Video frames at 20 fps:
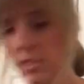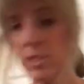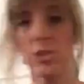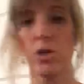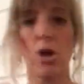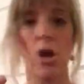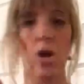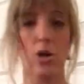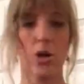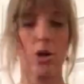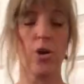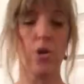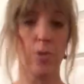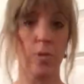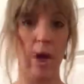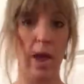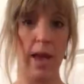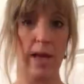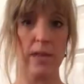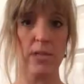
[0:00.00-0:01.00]
is car
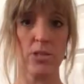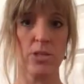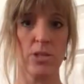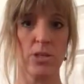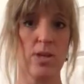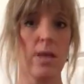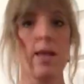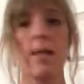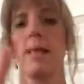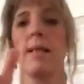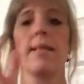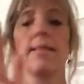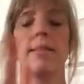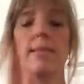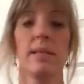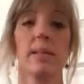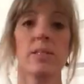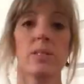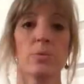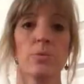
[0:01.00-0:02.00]
crash.
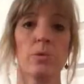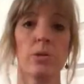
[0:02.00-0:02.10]
This